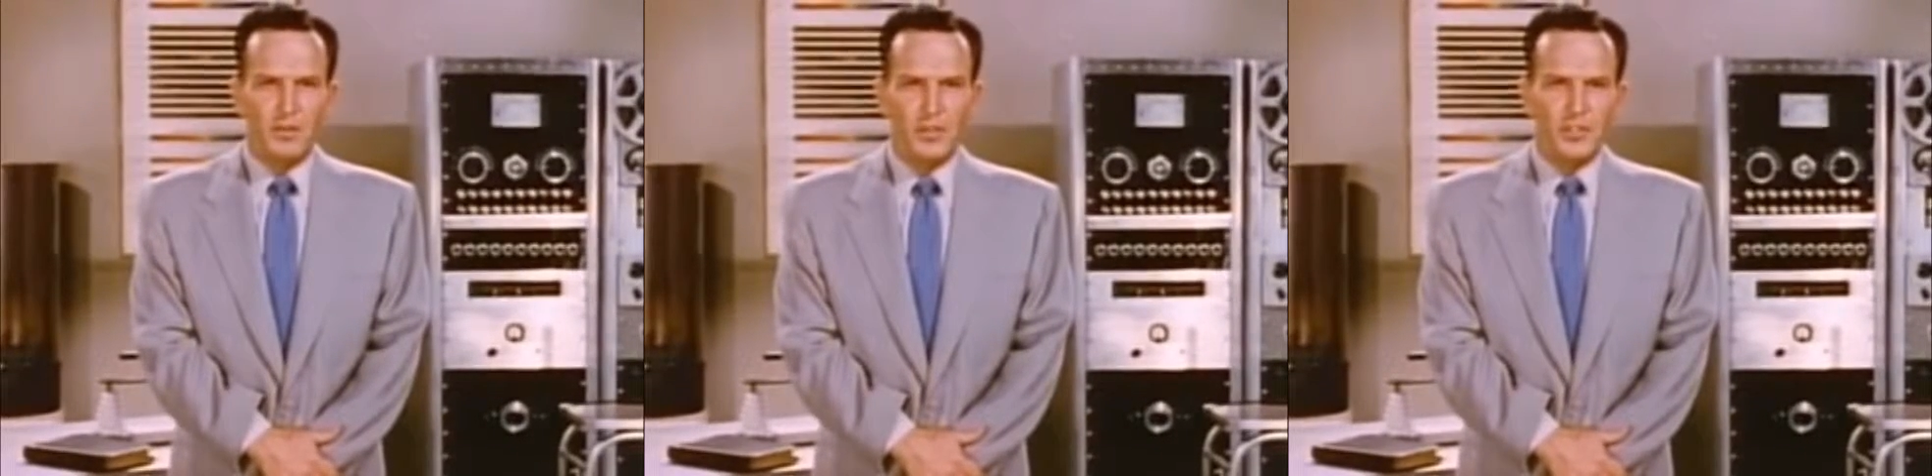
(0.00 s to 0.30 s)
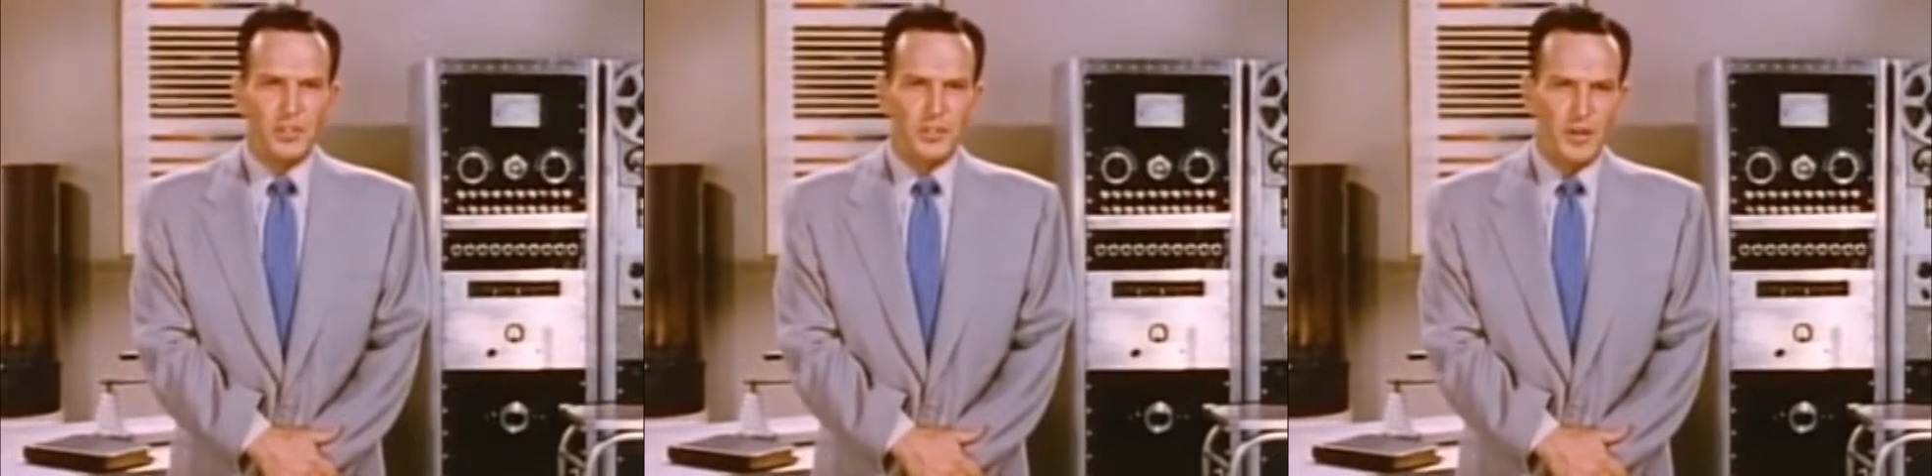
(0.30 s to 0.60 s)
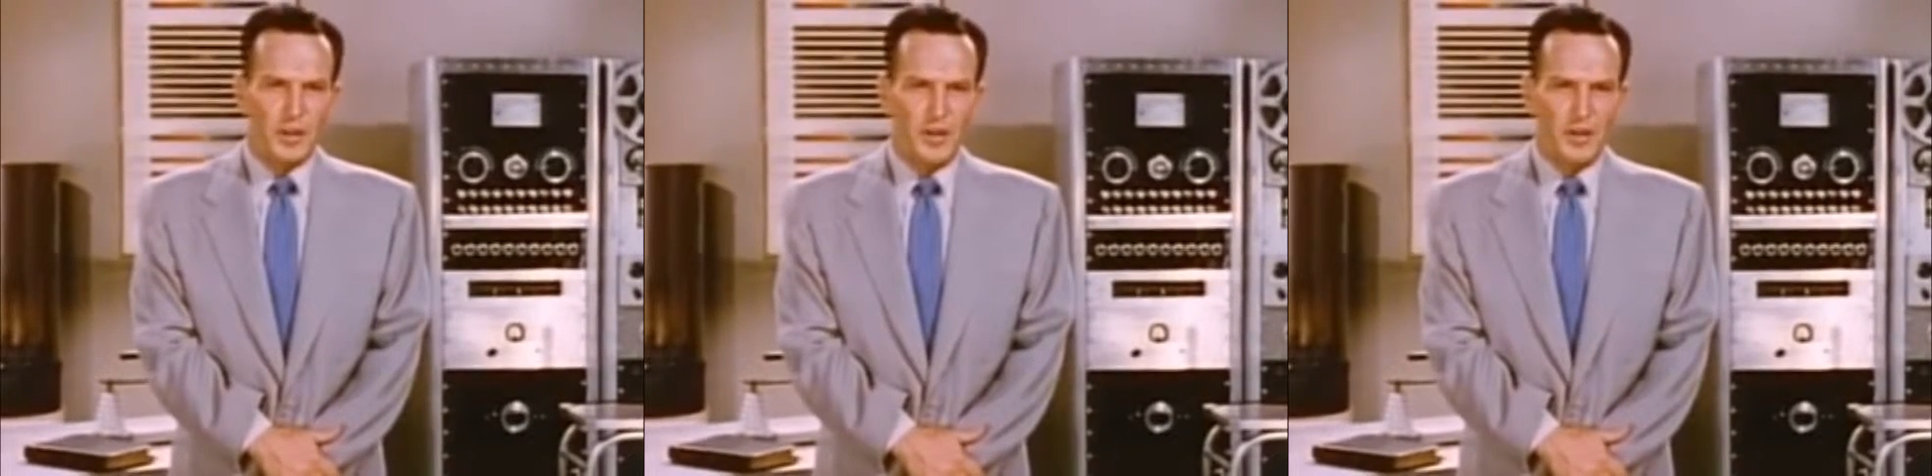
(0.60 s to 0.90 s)
which in
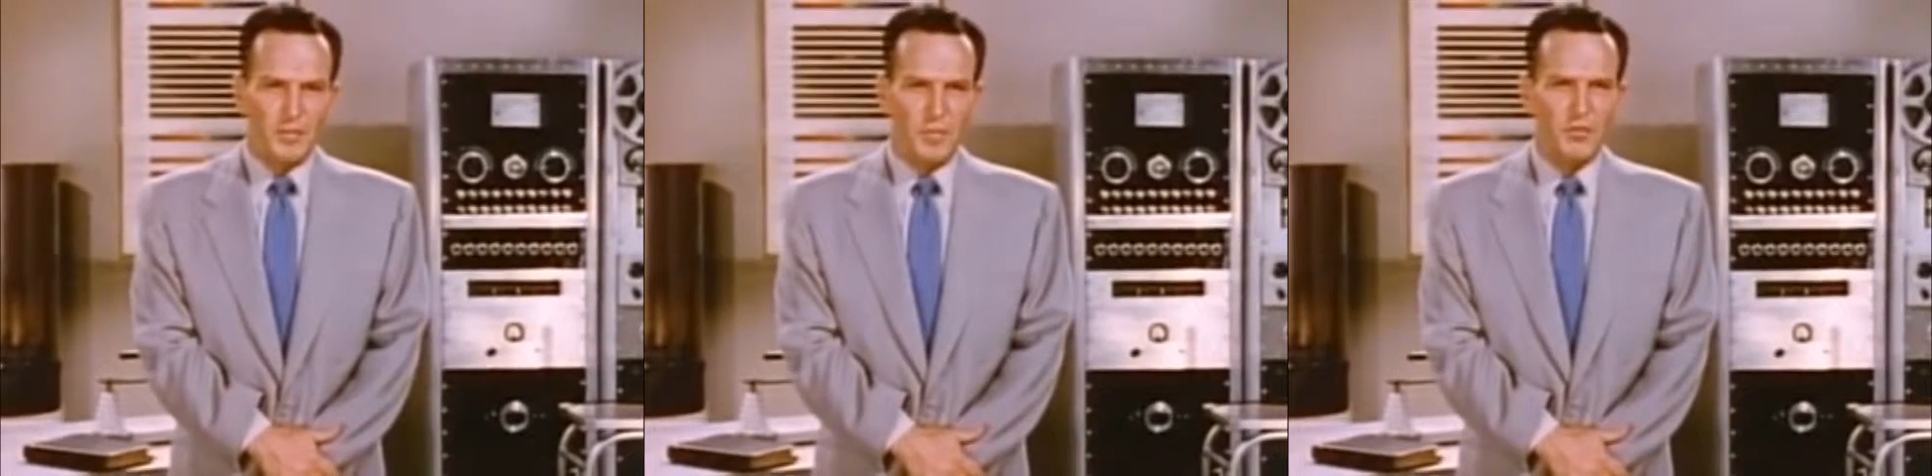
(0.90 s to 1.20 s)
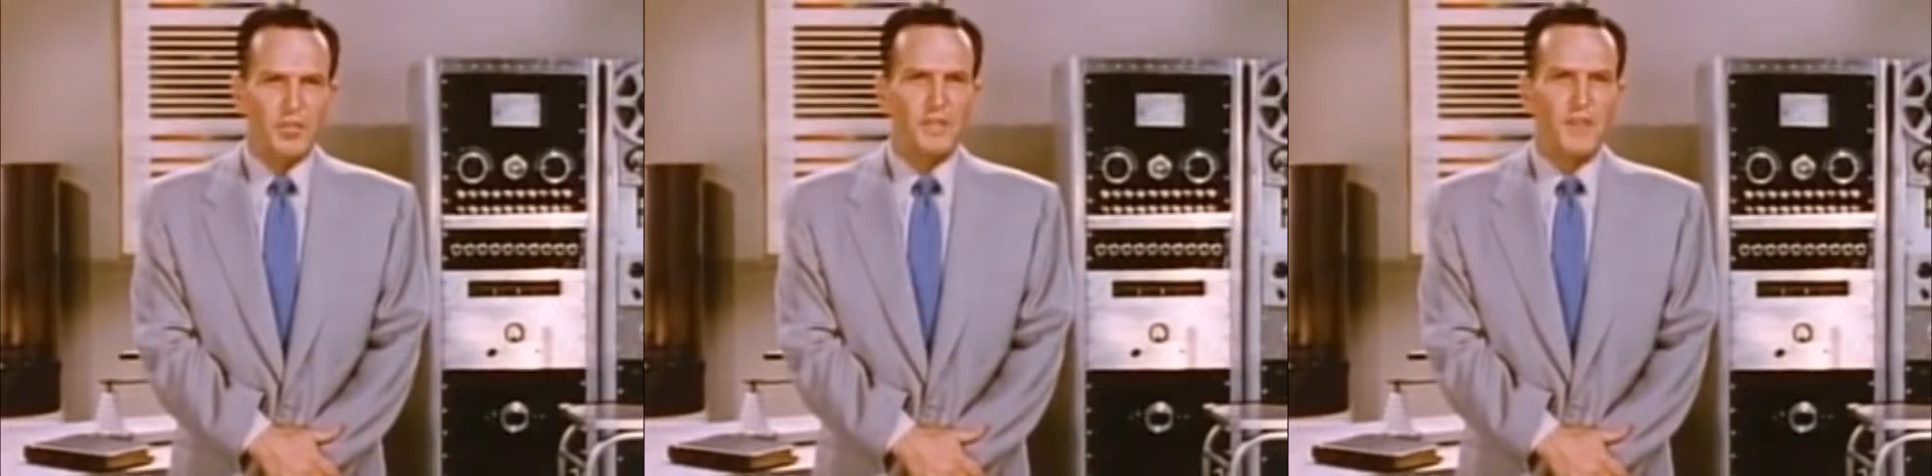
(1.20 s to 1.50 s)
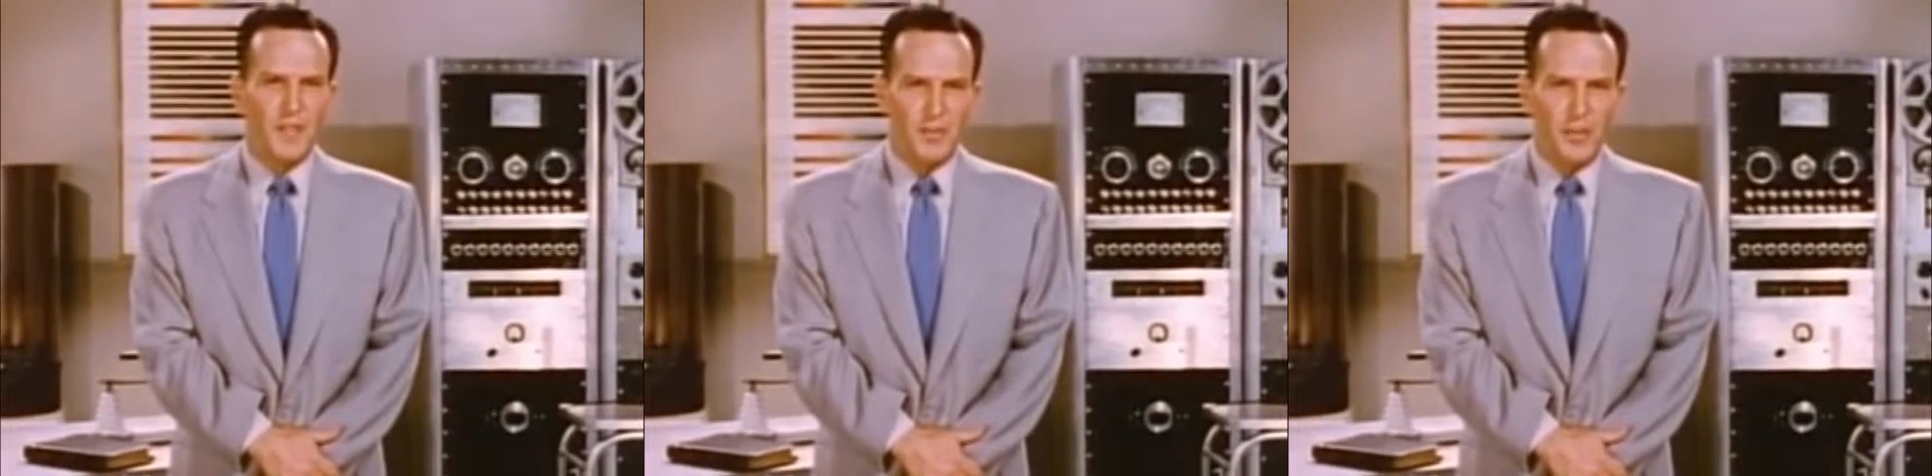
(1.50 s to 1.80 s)
turn are composed
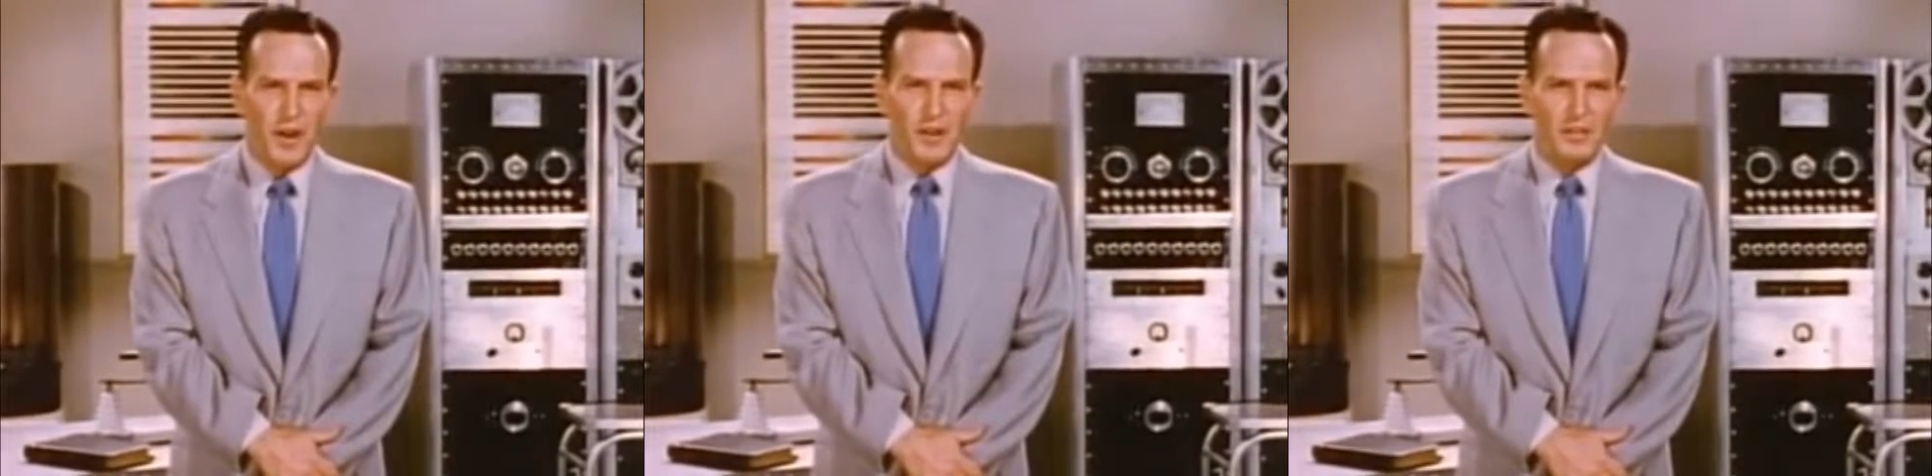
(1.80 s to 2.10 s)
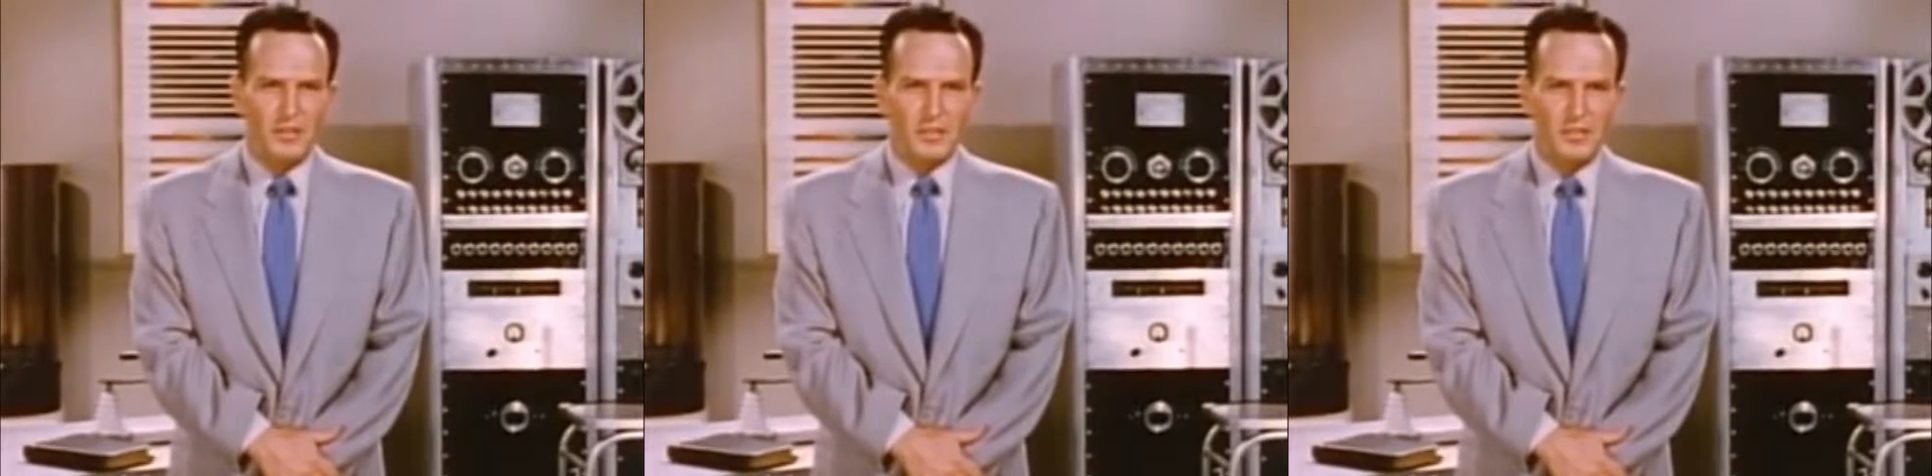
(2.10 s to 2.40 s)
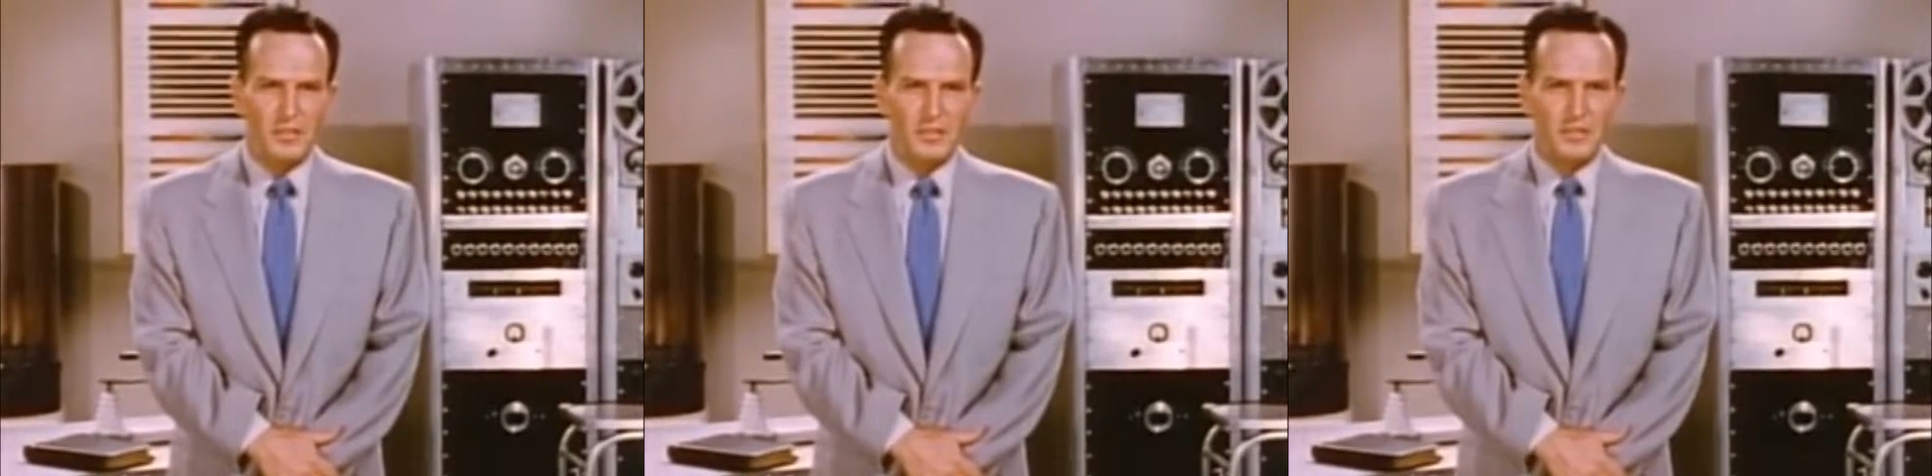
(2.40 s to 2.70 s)
of other particles.